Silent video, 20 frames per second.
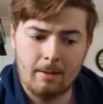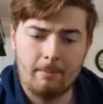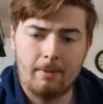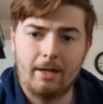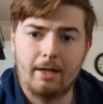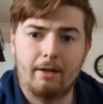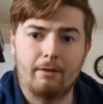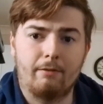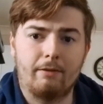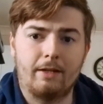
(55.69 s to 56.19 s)

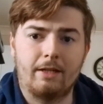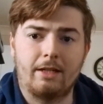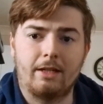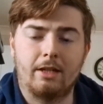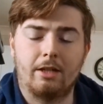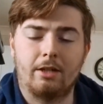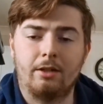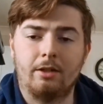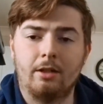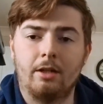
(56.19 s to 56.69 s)
and make a
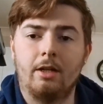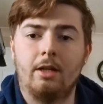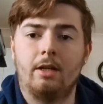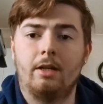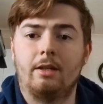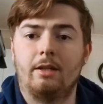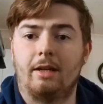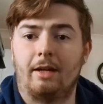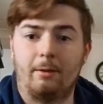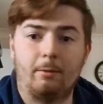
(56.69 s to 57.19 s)
video.
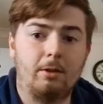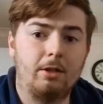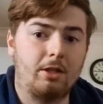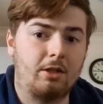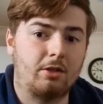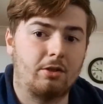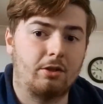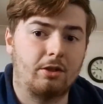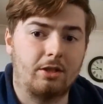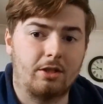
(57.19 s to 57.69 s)
Now
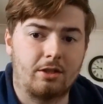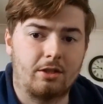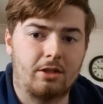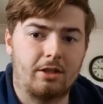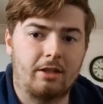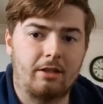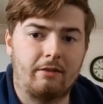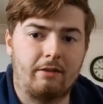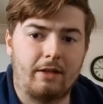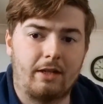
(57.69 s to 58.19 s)
what you saw at the start